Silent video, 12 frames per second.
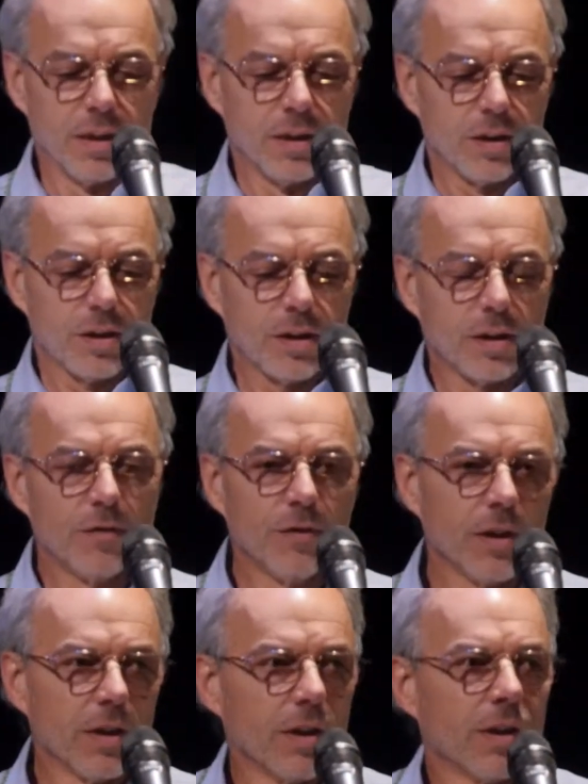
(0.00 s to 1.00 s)

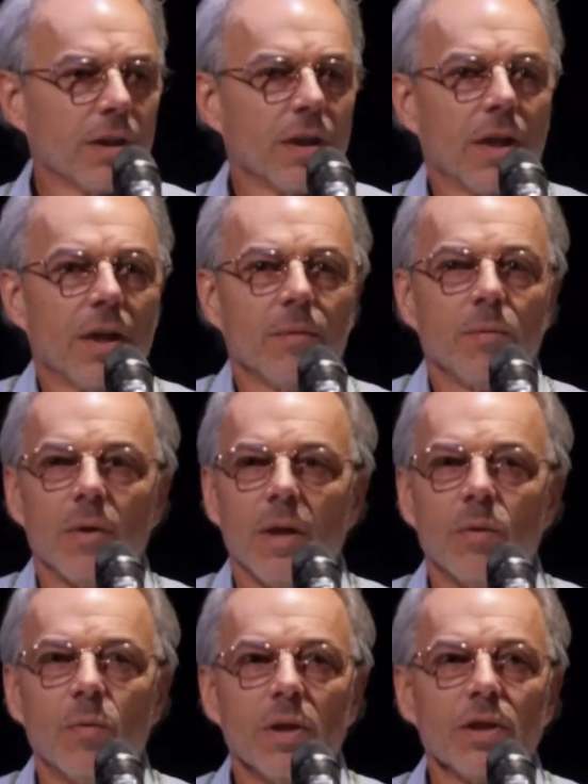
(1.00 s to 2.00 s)
Sylvia.
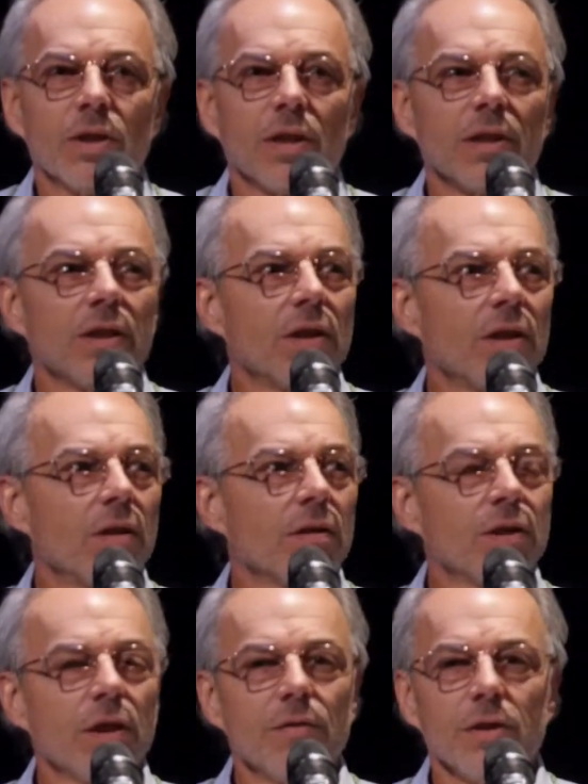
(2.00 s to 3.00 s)
I once said to her,
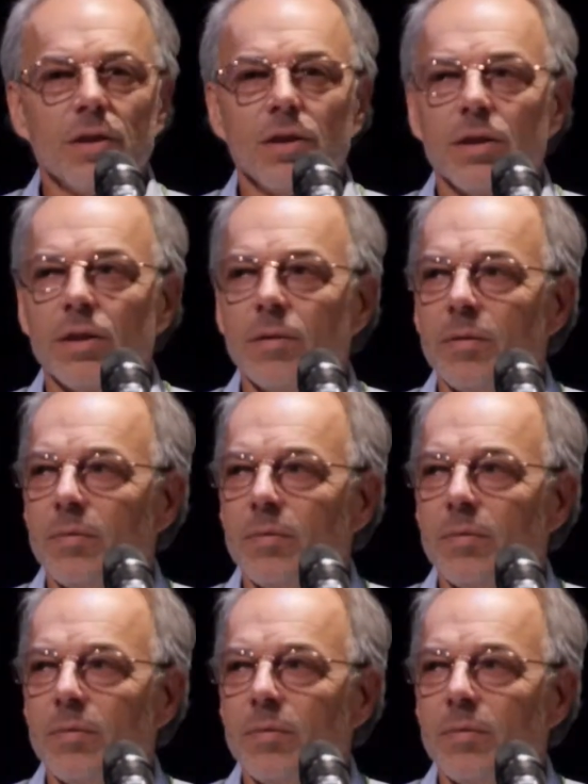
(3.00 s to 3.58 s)
Sylvia's